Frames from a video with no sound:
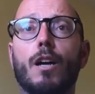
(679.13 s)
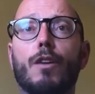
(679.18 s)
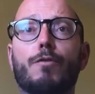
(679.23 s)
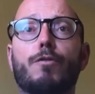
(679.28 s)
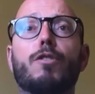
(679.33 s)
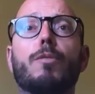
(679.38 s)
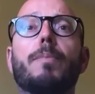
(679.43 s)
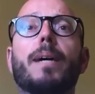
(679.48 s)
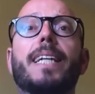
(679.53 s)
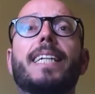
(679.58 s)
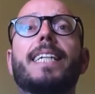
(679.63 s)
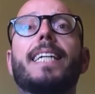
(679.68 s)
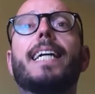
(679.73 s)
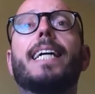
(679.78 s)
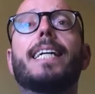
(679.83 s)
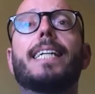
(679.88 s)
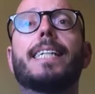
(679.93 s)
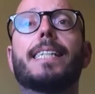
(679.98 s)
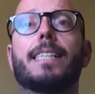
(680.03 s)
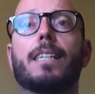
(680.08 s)
For many
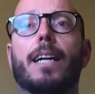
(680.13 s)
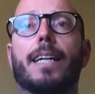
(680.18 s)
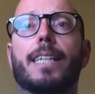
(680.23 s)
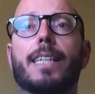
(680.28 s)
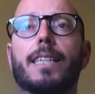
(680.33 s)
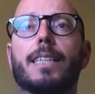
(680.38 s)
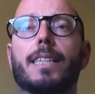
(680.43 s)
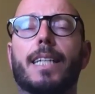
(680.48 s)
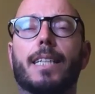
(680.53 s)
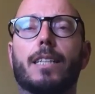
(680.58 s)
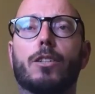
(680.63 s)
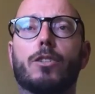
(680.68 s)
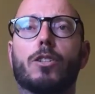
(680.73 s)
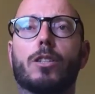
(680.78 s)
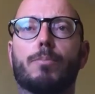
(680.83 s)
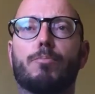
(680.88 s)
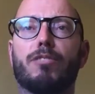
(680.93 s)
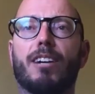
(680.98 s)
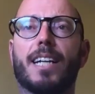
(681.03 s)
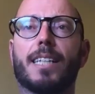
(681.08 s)
years, I continued
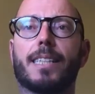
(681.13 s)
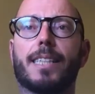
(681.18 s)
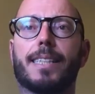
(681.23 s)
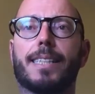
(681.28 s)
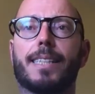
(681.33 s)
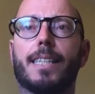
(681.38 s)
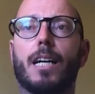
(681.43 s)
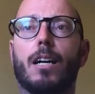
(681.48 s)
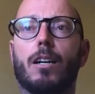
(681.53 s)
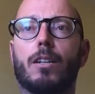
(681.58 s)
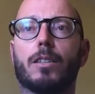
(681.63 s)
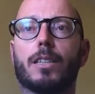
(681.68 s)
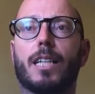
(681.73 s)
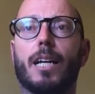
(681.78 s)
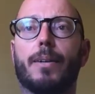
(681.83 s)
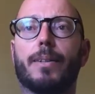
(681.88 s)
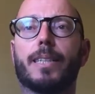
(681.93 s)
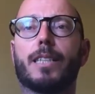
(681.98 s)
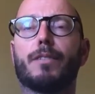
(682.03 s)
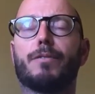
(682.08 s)
to practice hard,
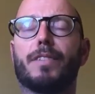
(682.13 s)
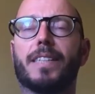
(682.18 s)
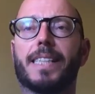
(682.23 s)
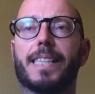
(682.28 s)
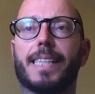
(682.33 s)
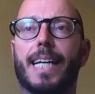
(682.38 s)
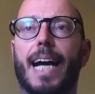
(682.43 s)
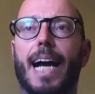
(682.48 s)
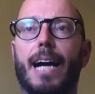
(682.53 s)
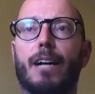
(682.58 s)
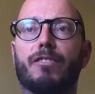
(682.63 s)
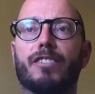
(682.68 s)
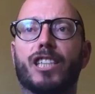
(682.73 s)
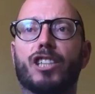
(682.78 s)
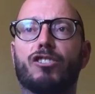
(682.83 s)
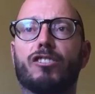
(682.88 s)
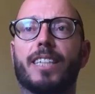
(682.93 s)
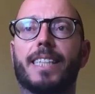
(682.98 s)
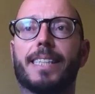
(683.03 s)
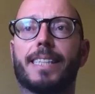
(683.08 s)
going to visit our
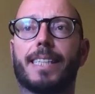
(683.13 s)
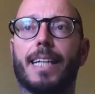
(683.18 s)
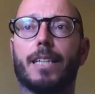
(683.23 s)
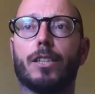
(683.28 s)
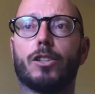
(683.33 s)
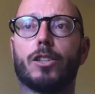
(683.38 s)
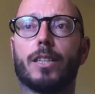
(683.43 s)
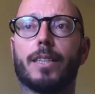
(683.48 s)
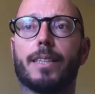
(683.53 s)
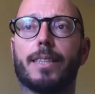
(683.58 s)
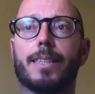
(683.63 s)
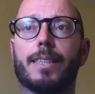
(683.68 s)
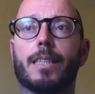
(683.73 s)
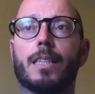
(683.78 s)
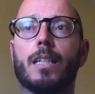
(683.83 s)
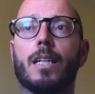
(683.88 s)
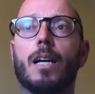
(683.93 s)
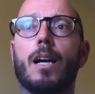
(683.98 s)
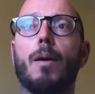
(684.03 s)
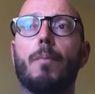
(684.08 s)
retreat centers,
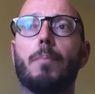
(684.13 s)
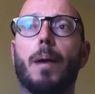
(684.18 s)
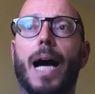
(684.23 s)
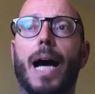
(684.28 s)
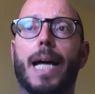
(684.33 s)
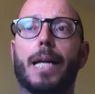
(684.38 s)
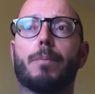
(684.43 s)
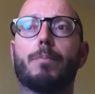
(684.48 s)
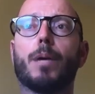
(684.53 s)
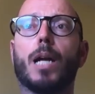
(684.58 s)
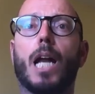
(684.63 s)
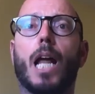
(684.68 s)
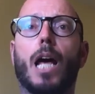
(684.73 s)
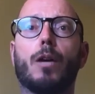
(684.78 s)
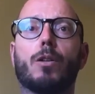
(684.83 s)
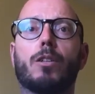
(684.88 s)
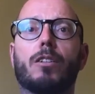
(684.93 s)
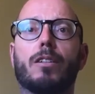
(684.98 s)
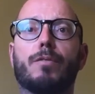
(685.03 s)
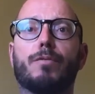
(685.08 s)

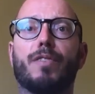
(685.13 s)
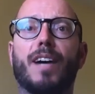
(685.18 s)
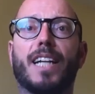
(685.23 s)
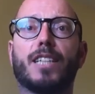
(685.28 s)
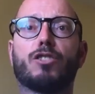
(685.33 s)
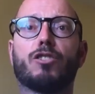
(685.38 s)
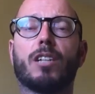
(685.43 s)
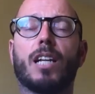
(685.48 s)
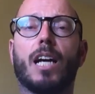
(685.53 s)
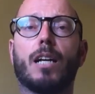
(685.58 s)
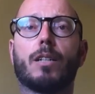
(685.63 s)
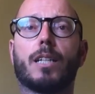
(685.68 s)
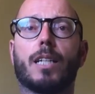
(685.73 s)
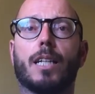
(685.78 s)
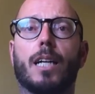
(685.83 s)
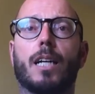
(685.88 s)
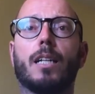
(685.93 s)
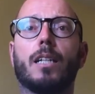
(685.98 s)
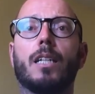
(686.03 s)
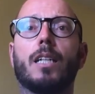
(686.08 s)
Padmaloka and
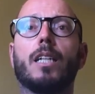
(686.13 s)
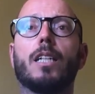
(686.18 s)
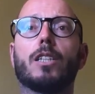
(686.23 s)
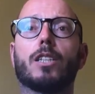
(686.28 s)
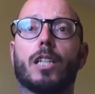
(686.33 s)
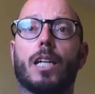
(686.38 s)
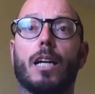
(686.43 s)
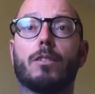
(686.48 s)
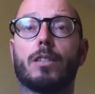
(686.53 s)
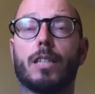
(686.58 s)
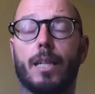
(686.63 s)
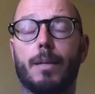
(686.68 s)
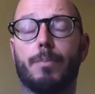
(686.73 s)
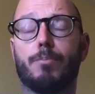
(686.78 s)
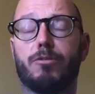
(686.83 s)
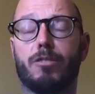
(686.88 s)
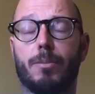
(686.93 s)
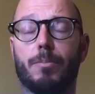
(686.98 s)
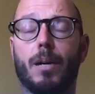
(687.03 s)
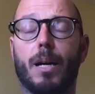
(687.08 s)
Vajraloka, to go
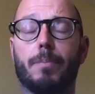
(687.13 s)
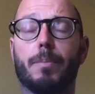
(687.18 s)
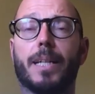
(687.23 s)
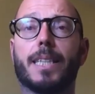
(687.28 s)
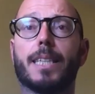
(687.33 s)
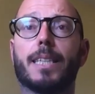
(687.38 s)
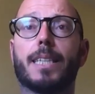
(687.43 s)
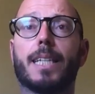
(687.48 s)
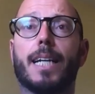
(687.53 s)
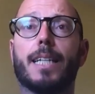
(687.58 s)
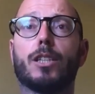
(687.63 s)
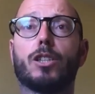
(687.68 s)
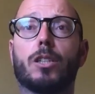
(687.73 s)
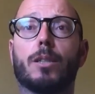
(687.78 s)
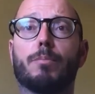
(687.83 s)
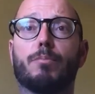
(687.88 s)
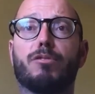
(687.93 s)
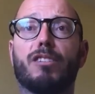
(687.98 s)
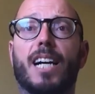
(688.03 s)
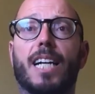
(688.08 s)
deeper in my
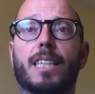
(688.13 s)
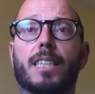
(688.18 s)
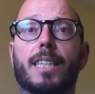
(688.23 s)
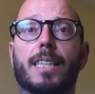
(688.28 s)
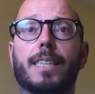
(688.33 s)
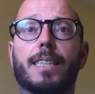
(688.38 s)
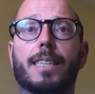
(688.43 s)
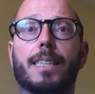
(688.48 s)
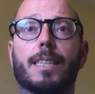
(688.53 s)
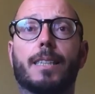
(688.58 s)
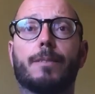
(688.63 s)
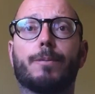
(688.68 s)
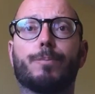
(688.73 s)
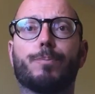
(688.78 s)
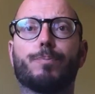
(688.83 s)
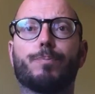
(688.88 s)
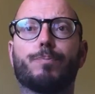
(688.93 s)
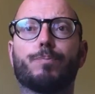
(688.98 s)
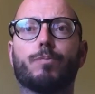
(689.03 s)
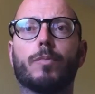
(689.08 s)
meditation practice.
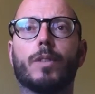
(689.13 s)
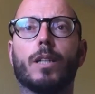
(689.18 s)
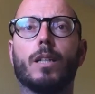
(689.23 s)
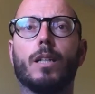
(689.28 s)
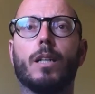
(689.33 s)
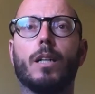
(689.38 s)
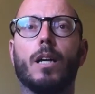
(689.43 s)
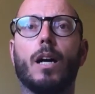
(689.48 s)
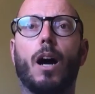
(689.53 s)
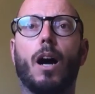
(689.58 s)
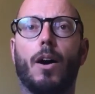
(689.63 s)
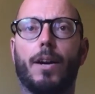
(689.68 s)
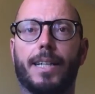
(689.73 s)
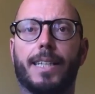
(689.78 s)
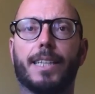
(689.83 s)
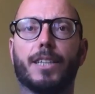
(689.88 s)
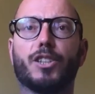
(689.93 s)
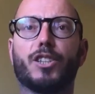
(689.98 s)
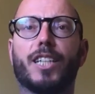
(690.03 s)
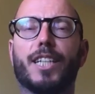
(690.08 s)
I
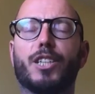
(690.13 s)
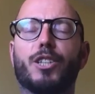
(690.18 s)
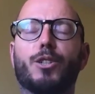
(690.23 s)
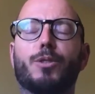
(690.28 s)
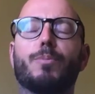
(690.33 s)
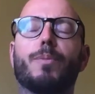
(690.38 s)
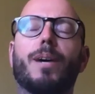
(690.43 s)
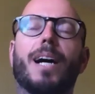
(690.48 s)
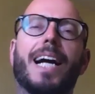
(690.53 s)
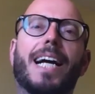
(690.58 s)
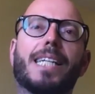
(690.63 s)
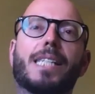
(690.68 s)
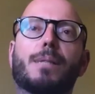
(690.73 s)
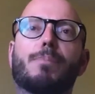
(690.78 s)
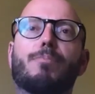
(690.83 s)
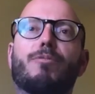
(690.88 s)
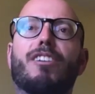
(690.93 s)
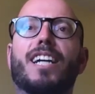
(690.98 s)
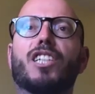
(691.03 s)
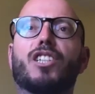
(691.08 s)
continued my
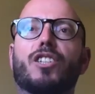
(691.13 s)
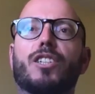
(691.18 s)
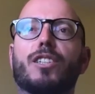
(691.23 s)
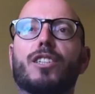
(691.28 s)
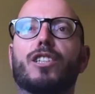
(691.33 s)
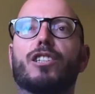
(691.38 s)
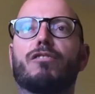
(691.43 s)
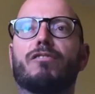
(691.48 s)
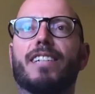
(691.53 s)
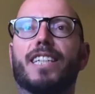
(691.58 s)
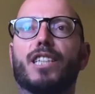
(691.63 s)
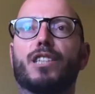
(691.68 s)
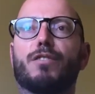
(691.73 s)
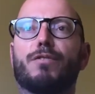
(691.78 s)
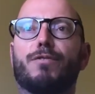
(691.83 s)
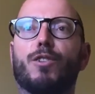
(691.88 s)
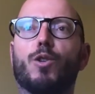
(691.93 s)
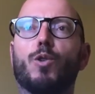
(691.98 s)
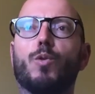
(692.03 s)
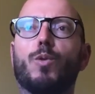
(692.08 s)
aspiration to
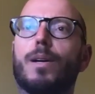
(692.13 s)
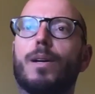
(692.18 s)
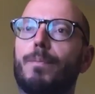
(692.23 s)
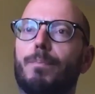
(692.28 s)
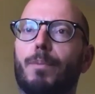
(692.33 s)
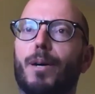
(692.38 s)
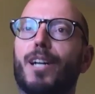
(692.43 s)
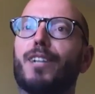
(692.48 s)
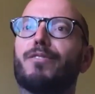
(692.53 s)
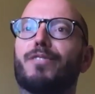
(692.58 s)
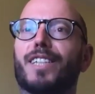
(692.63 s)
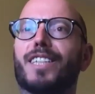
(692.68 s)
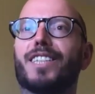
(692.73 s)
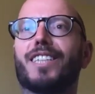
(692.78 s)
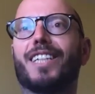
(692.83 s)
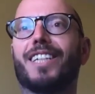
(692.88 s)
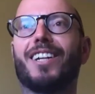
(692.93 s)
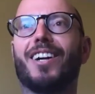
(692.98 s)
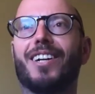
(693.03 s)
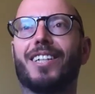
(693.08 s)
reach full and perfect
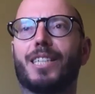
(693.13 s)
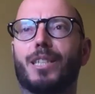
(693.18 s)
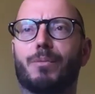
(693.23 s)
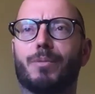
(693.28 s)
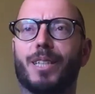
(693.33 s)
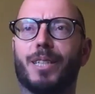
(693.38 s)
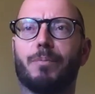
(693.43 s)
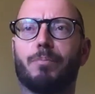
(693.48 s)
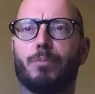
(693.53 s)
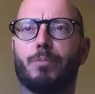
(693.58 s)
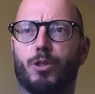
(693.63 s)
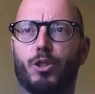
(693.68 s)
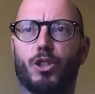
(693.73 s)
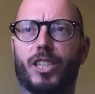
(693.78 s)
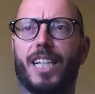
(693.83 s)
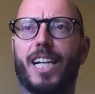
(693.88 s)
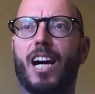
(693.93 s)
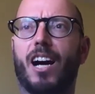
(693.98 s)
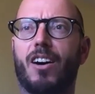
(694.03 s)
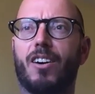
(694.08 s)
enlightenment,
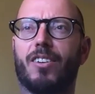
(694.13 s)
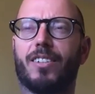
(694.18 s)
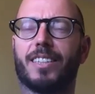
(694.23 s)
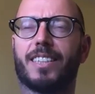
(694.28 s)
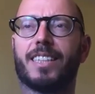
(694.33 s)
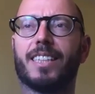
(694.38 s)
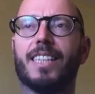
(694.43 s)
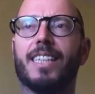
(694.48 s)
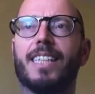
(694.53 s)
pushing hard,